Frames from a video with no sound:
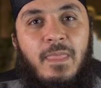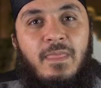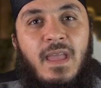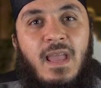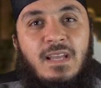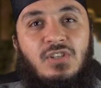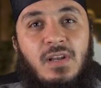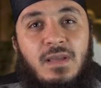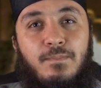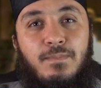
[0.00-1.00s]
They
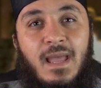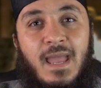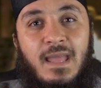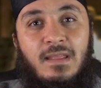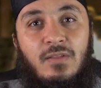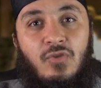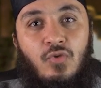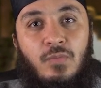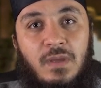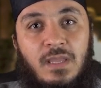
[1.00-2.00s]
actually planned
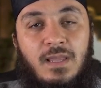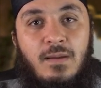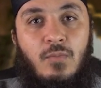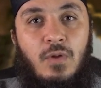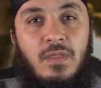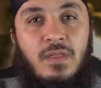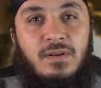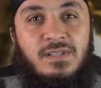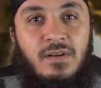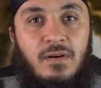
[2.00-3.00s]
to meet him with
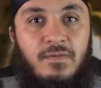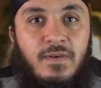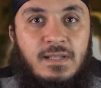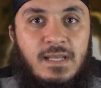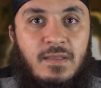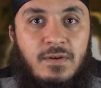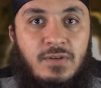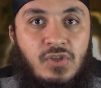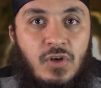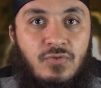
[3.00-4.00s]
their servants and their
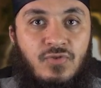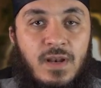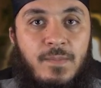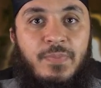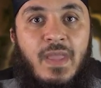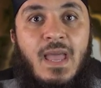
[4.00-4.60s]
children,